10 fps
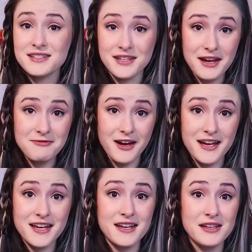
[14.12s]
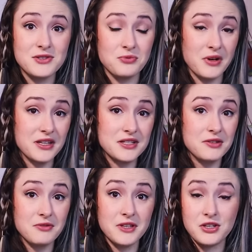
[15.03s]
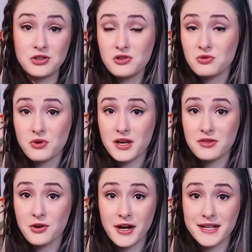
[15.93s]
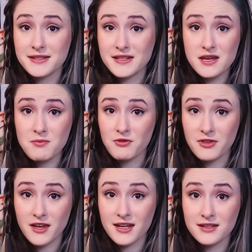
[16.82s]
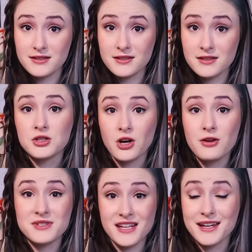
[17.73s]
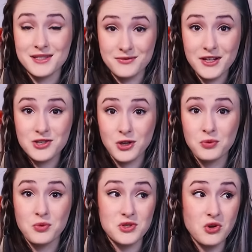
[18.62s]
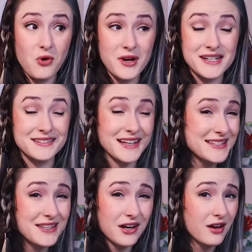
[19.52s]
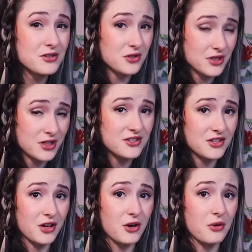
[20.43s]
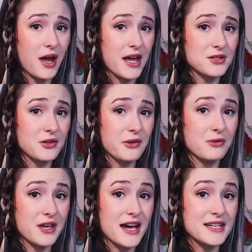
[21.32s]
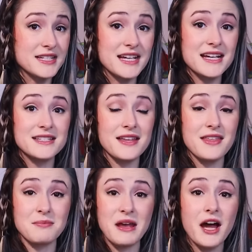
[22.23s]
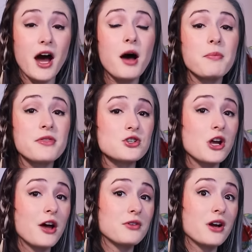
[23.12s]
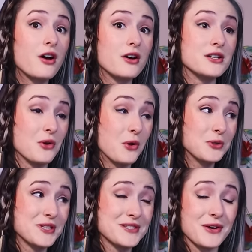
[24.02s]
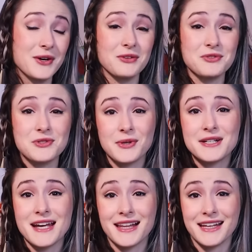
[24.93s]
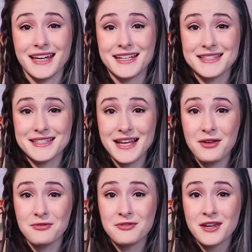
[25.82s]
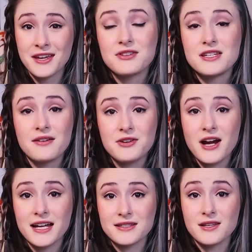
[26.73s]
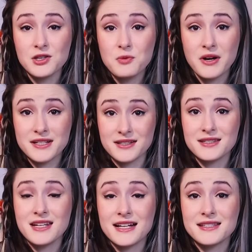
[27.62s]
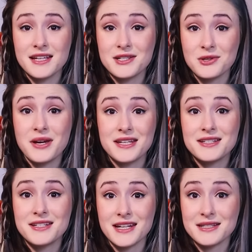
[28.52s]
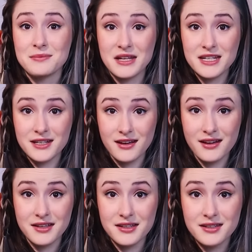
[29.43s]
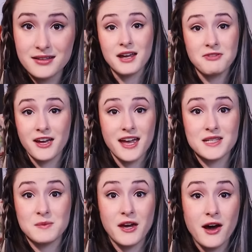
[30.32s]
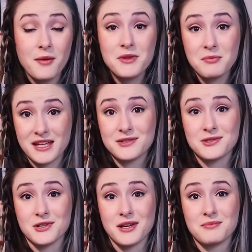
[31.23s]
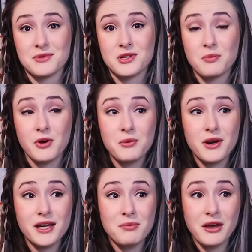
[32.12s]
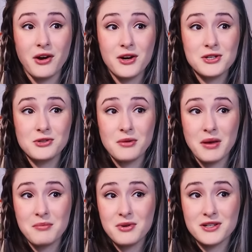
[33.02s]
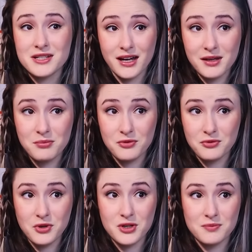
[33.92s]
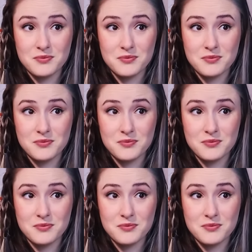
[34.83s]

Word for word: sci fi is relatively new in the grand scheme of things. The term science fiction was coined less than 100 years ago, and although the ideas that make up the genre are as old as the art of storytelling itself, they have never had such a presence as they do in today's media media. Sci fi has become the mainstream, to the point where it can be hard to remember a time before